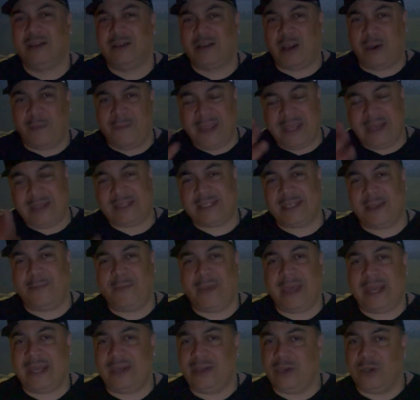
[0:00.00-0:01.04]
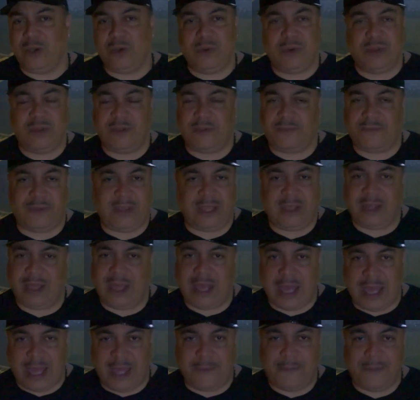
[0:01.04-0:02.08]
go meet somebody new in the
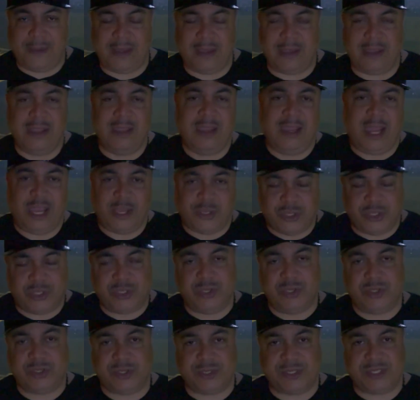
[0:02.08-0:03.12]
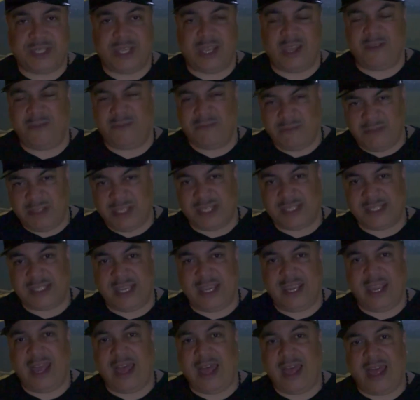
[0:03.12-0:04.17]
hobby, introduce yourself, and just
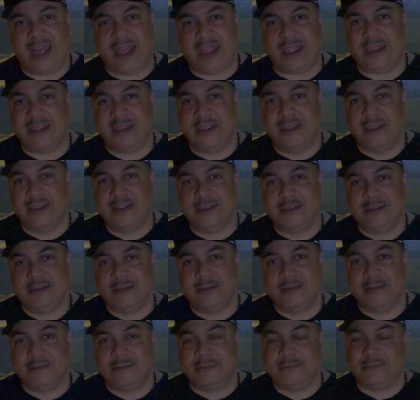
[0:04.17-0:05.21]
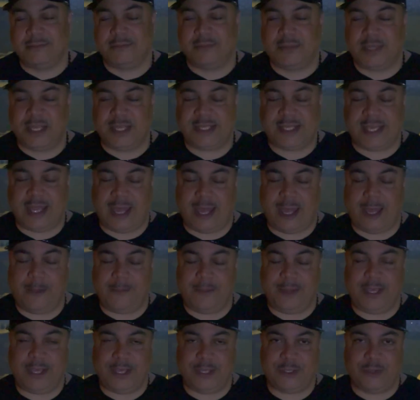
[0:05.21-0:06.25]
say hi. This
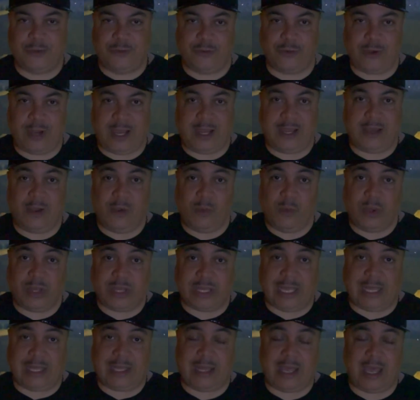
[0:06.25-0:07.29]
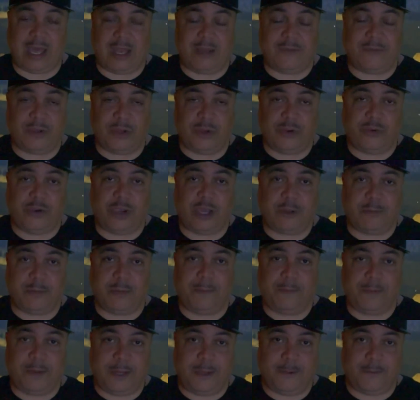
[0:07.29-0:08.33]
hobby is great with a lot of incredible
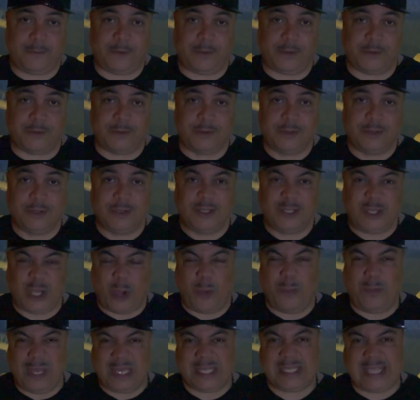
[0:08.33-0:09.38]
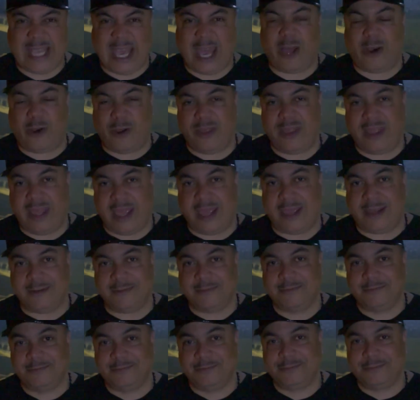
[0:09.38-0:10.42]
people. Don't miss out on that.
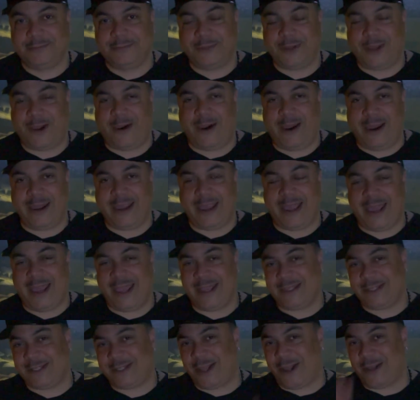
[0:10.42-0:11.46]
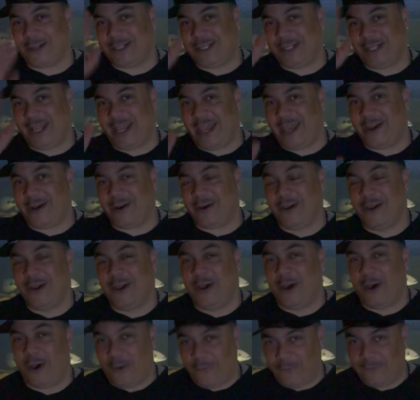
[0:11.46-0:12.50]
Alright guys, talk to you later.
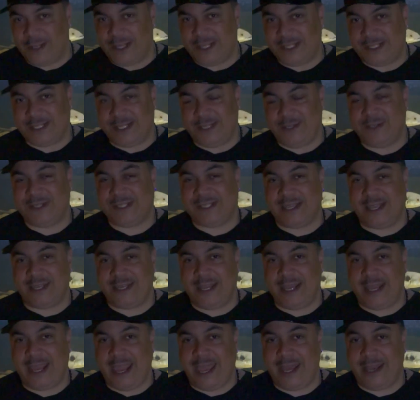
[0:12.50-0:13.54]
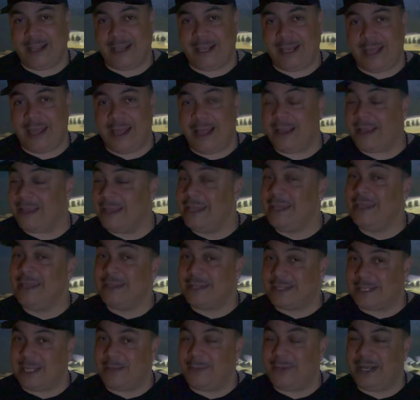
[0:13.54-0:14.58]
Hopefully see you Sunday at 8 o'clock.
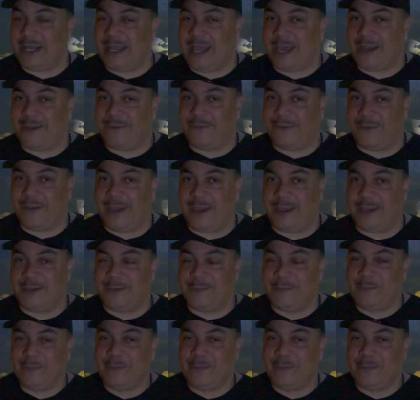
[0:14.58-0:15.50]
It's going to be a lot of fun.